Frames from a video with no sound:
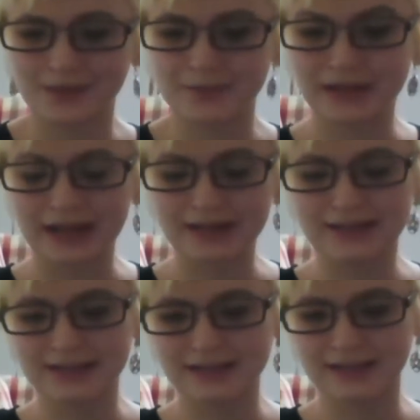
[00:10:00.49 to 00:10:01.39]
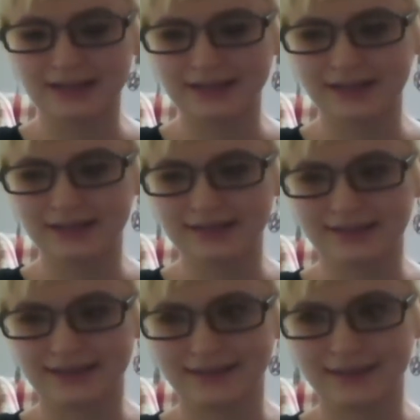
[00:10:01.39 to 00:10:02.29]
But I think
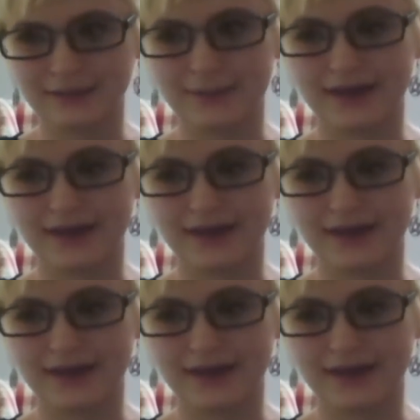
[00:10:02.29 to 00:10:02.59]
that, like,